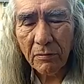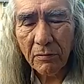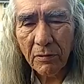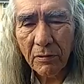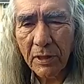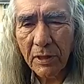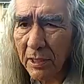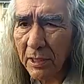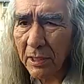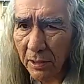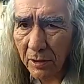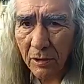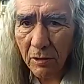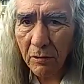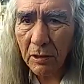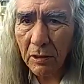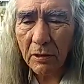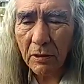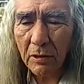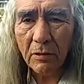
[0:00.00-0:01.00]
Listen to
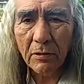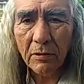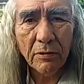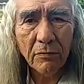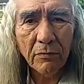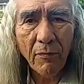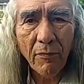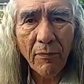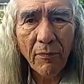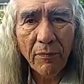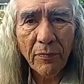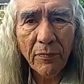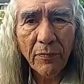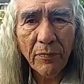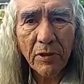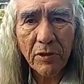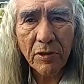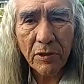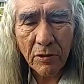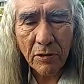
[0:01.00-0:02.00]
her.
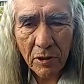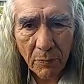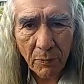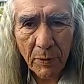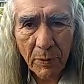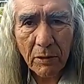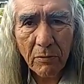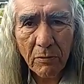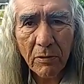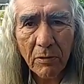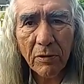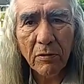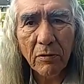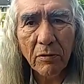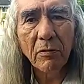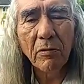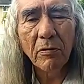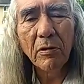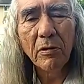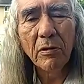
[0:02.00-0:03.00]
She'll speak with you.
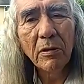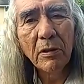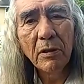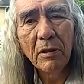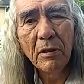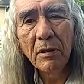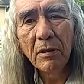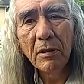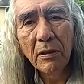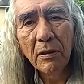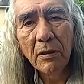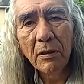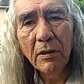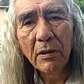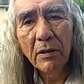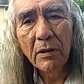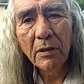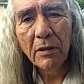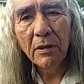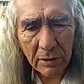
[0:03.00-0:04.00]

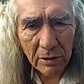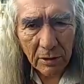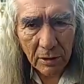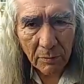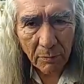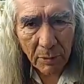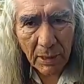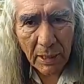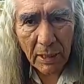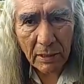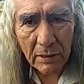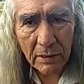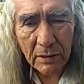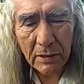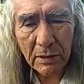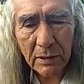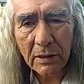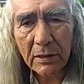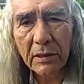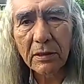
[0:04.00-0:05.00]
Listen to the
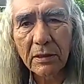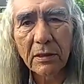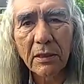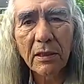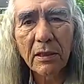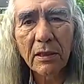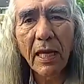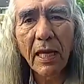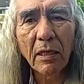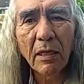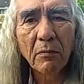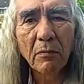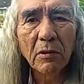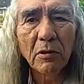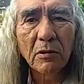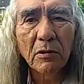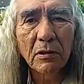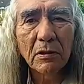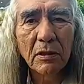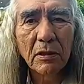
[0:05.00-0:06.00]
plants, listen to the
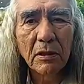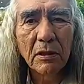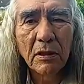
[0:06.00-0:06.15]
animals,